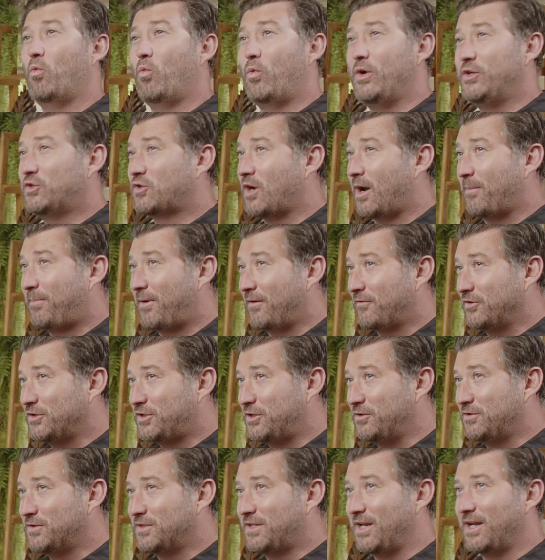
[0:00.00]
We drop every
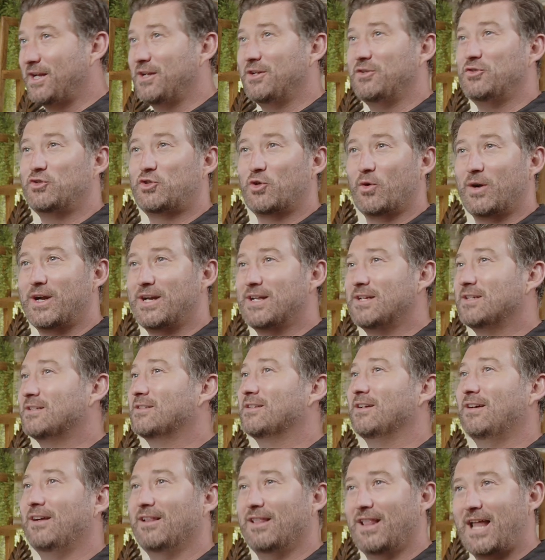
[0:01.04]
Tuesday. Join
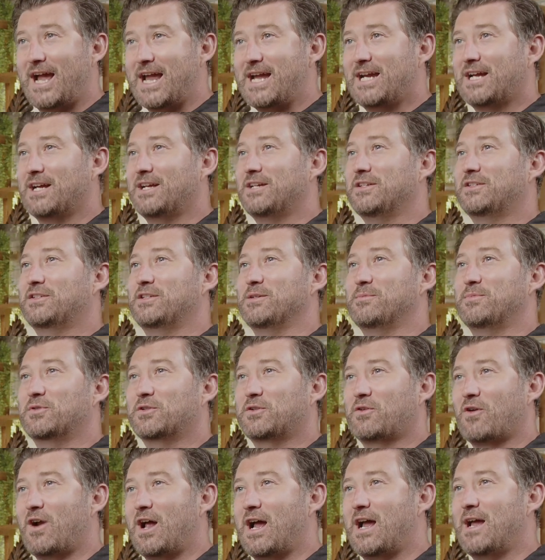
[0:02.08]
us, like,
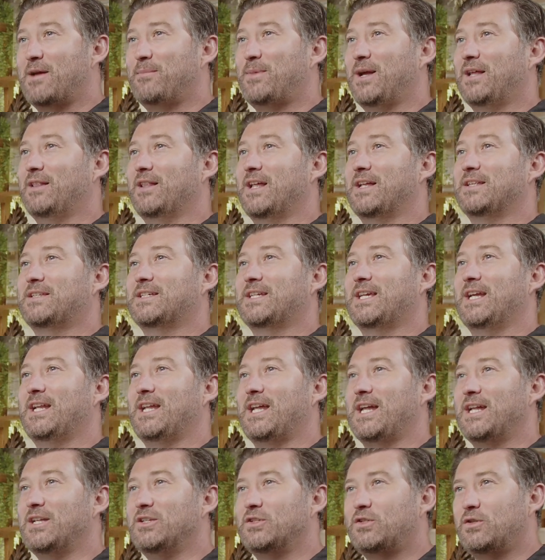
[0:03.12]
subscribe, and let's get
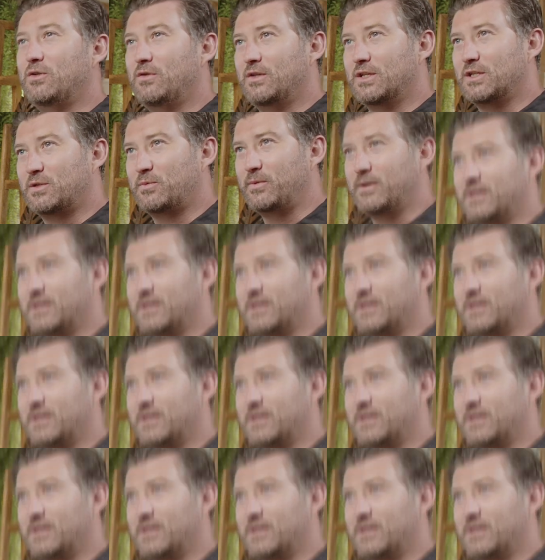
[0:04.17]
into this